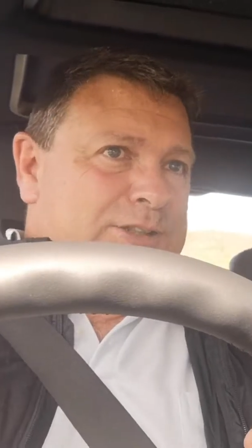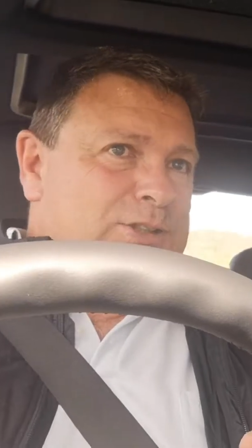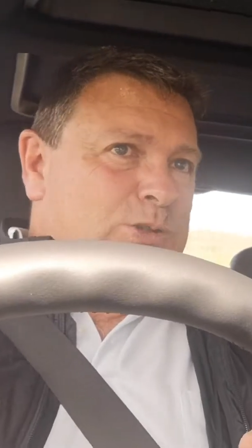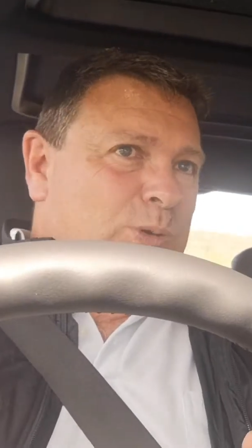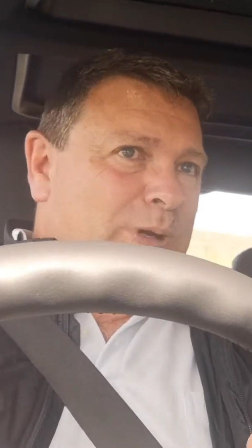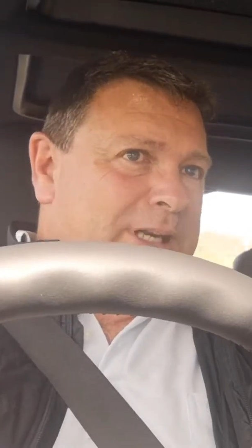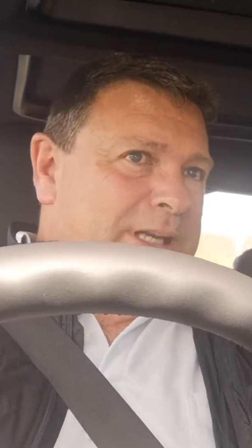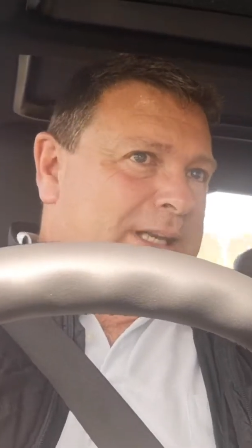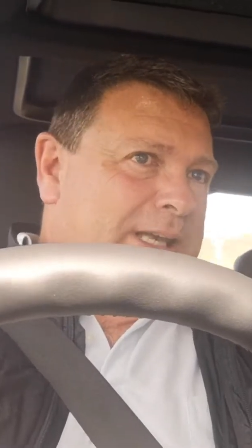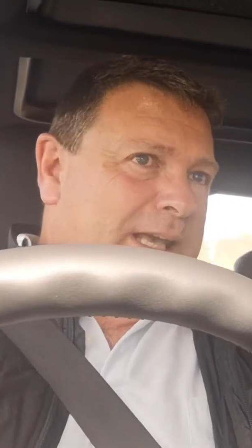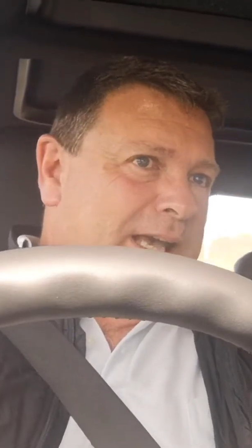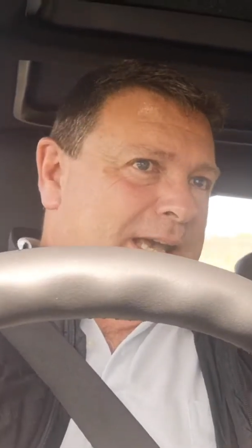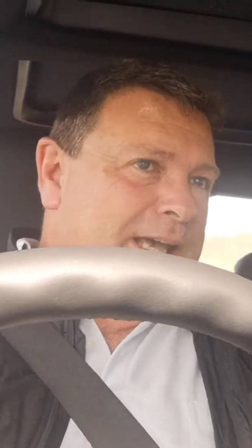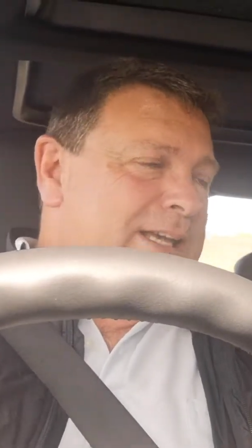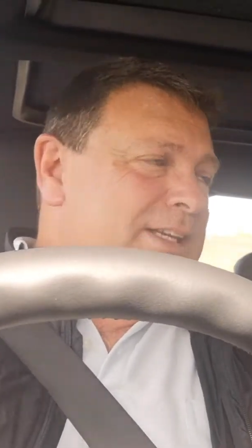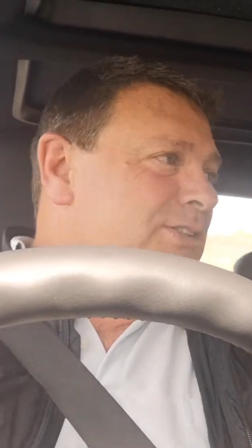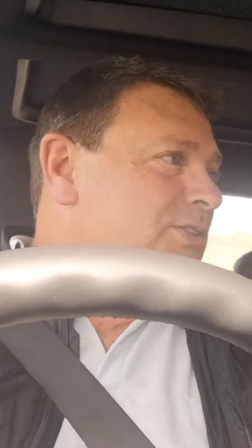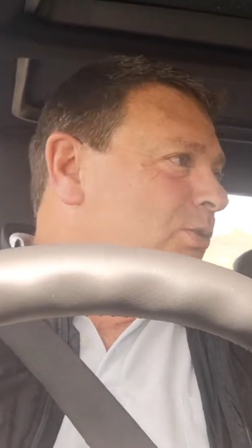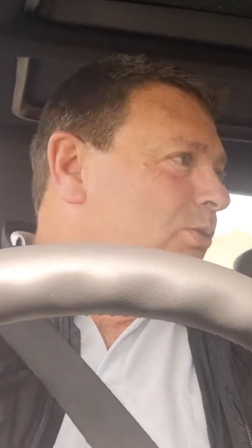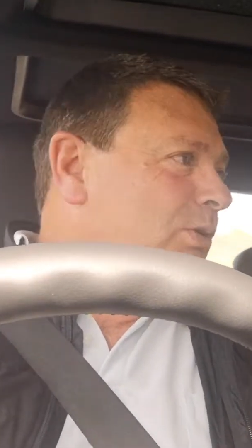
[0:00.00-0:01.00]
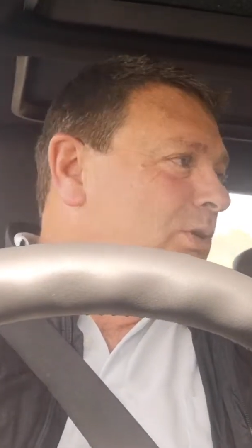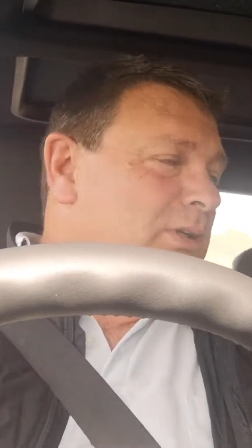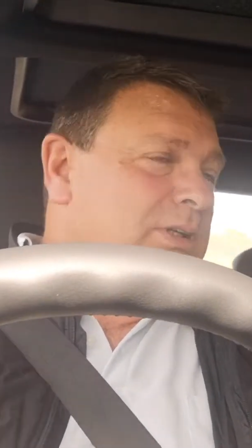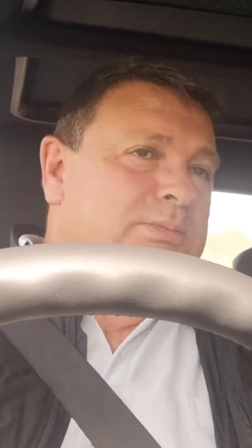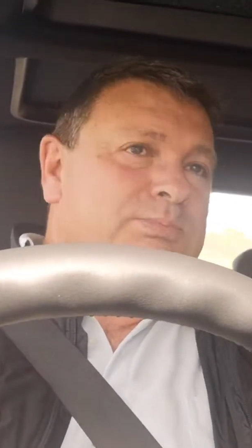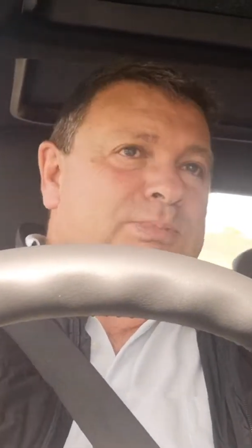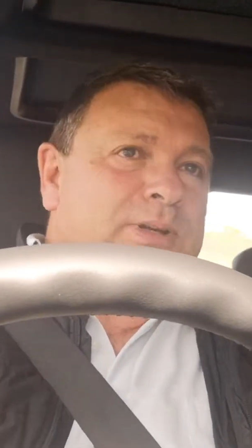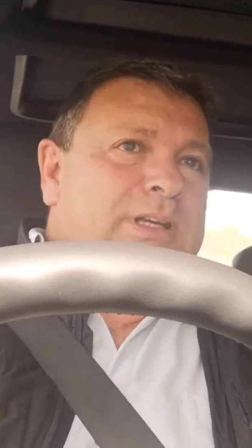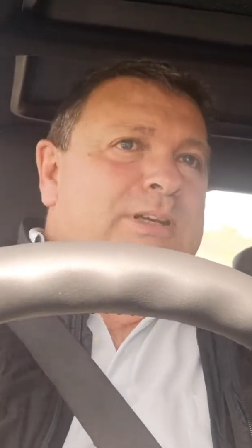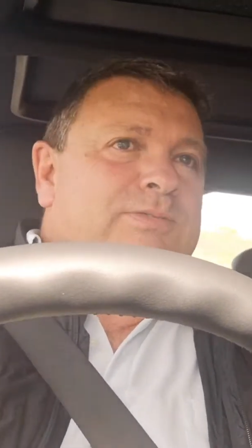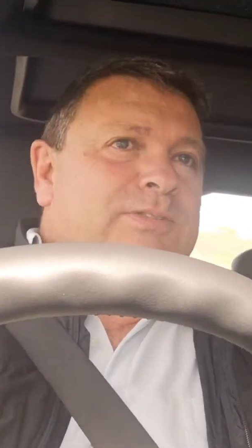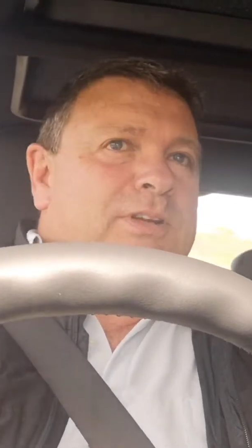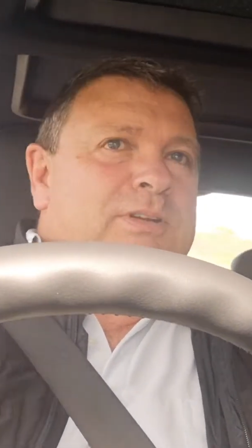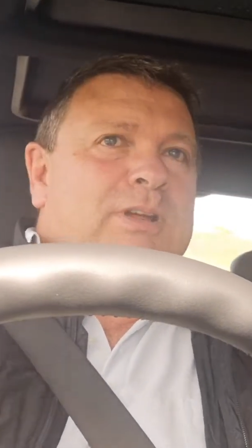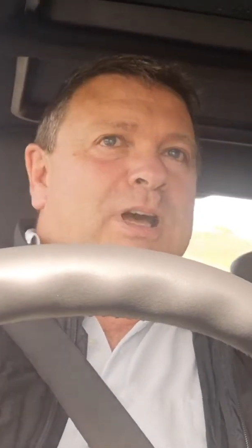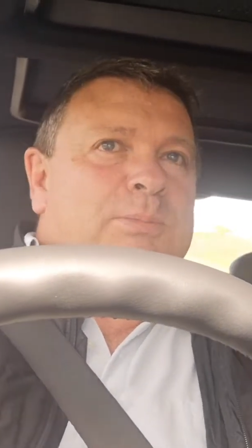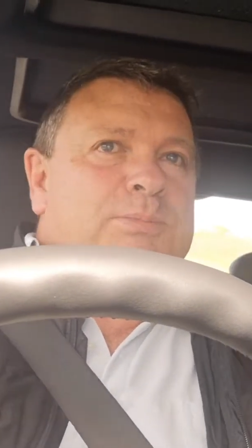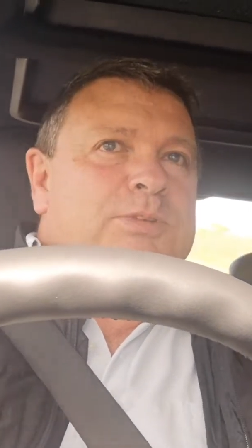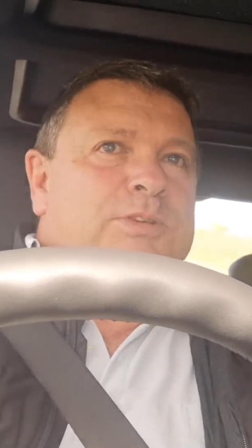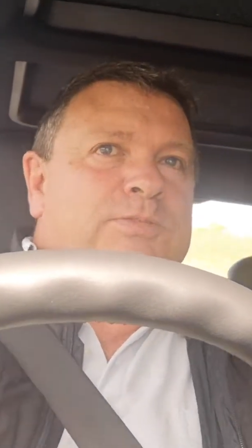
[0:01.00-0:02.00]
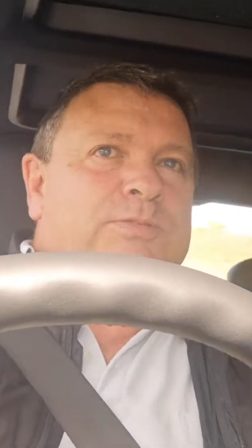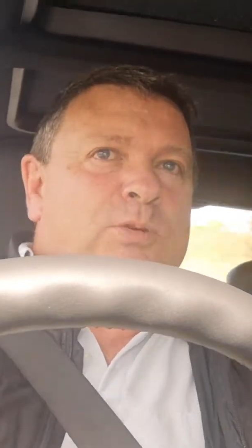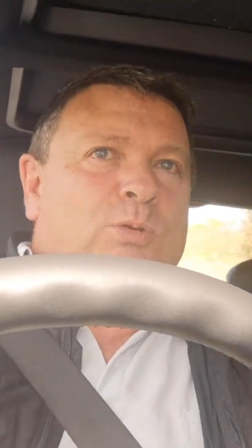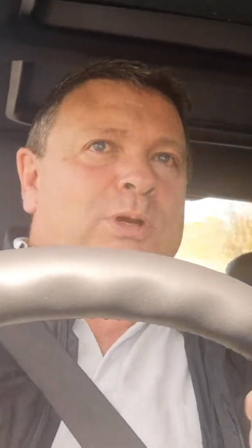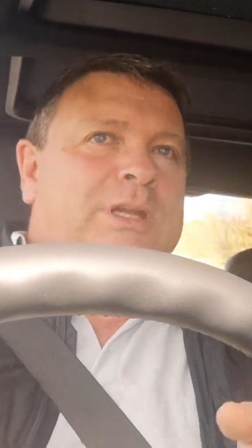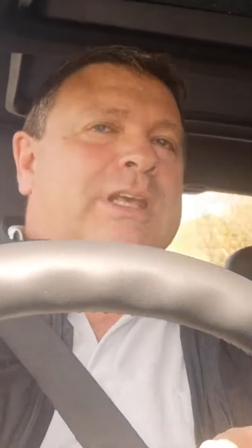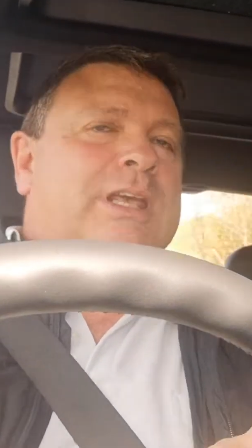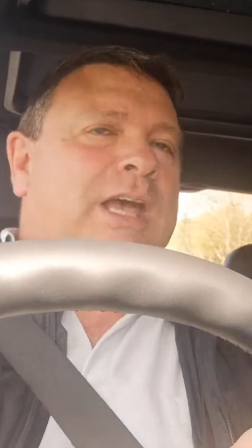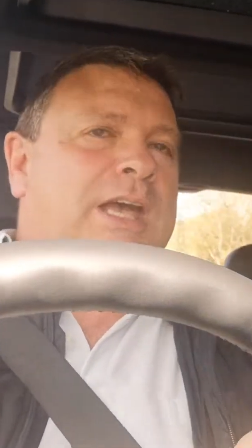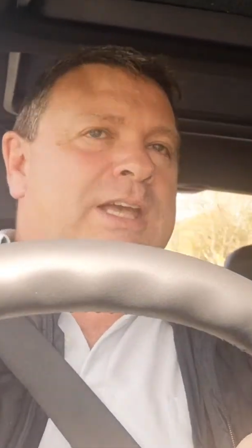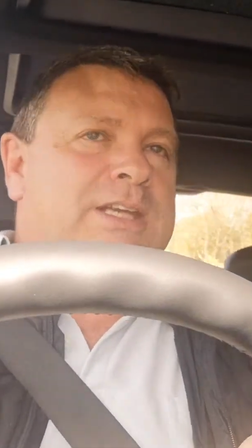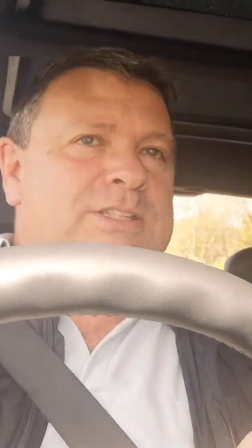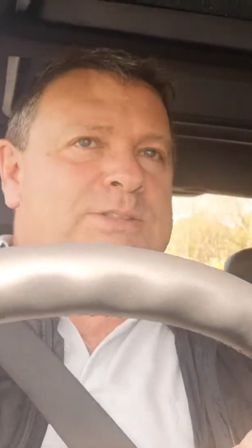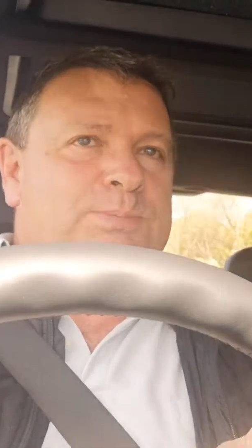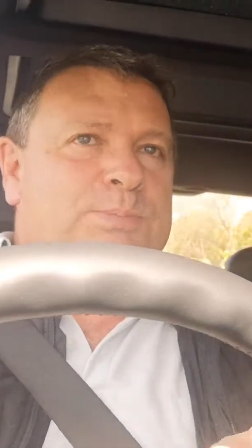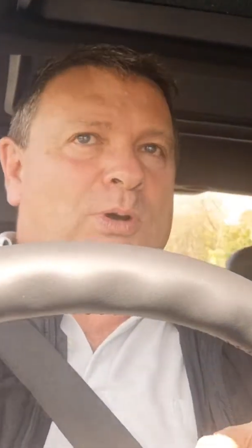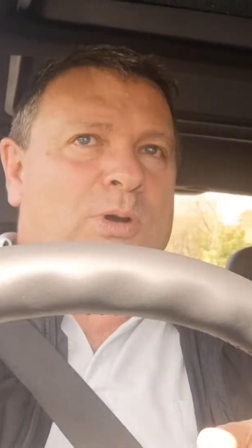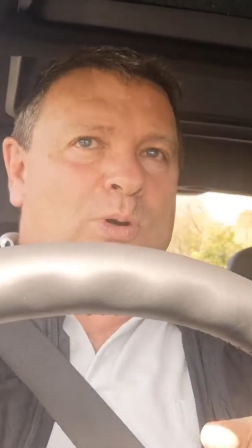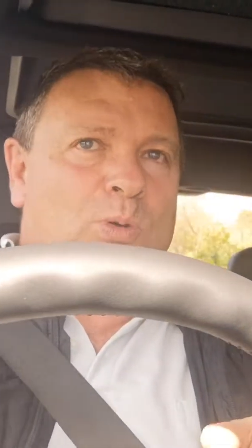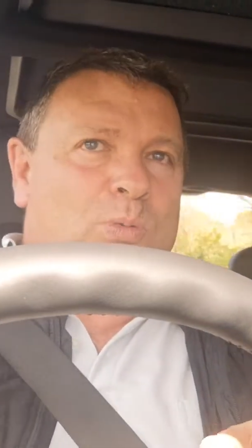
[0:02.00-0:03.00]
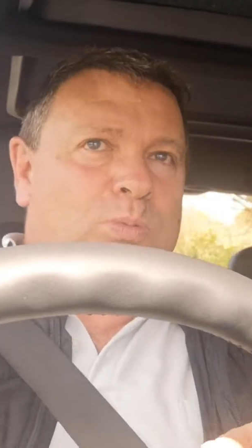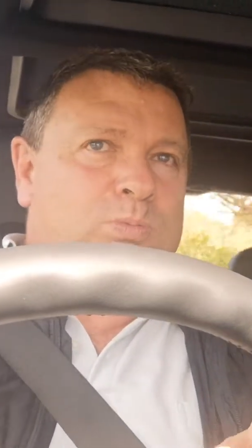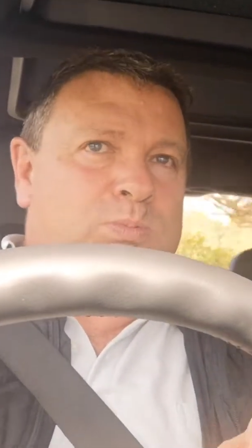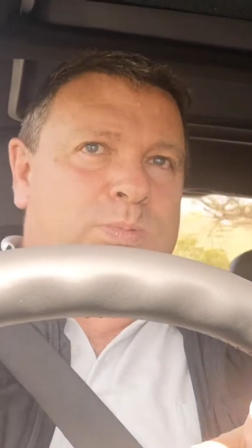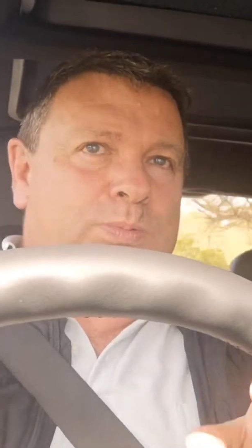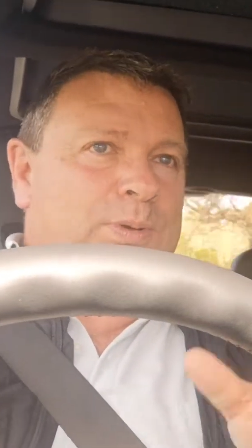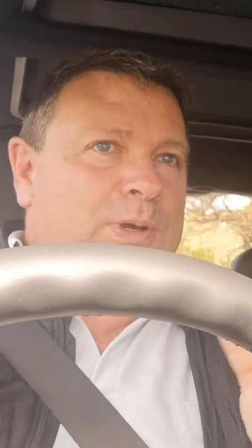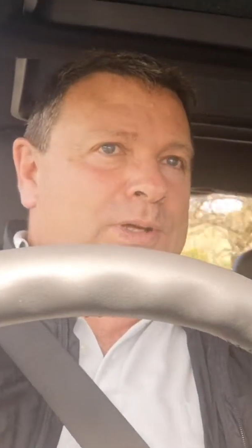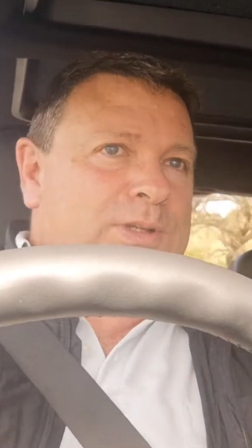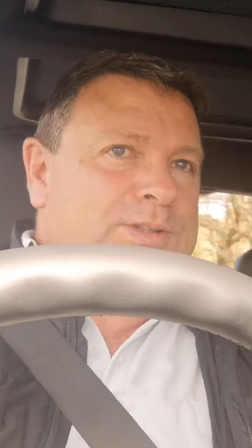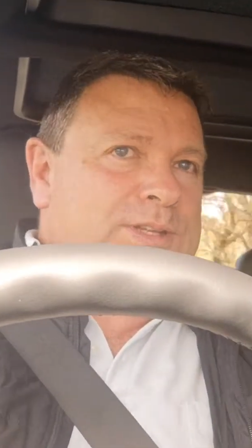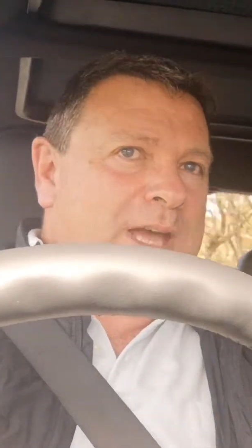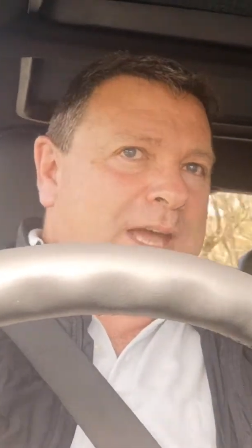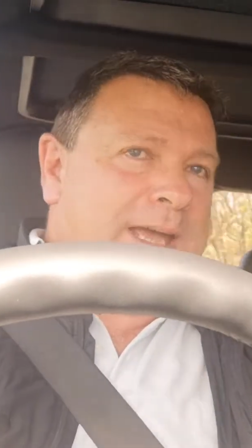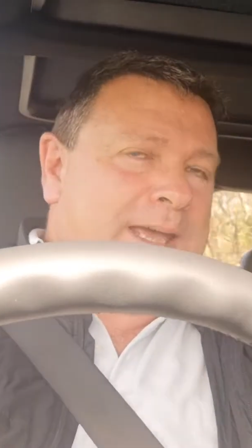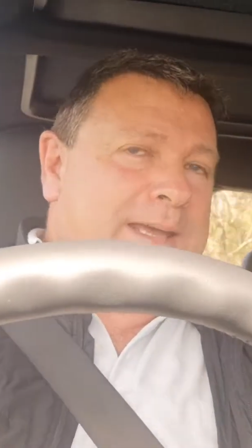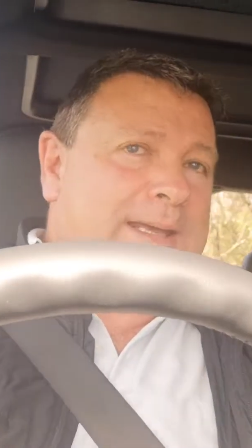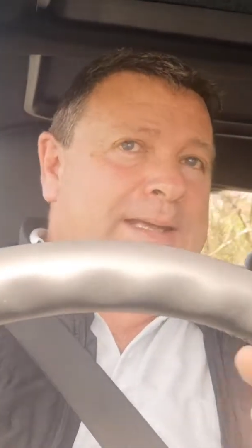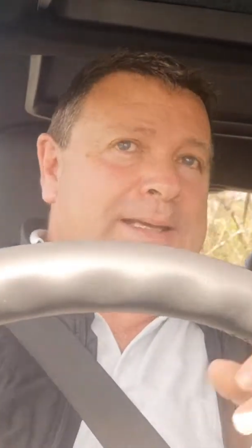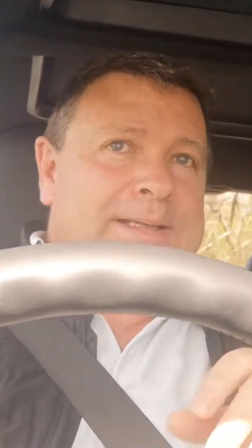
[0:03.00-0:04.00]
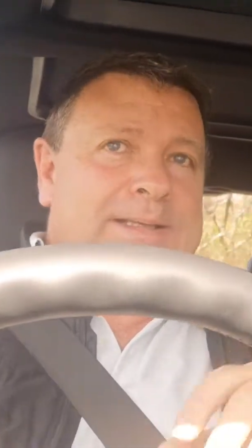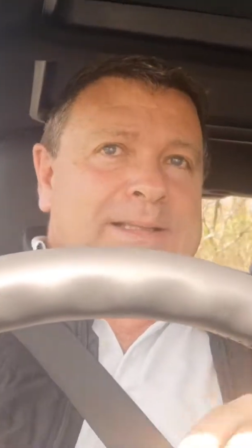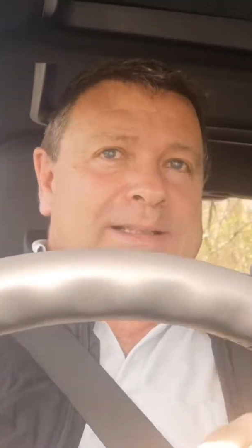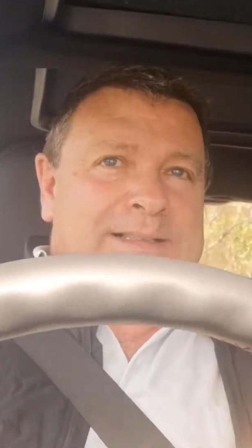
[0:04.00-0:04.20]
20 k's or even up to 40 k's per day.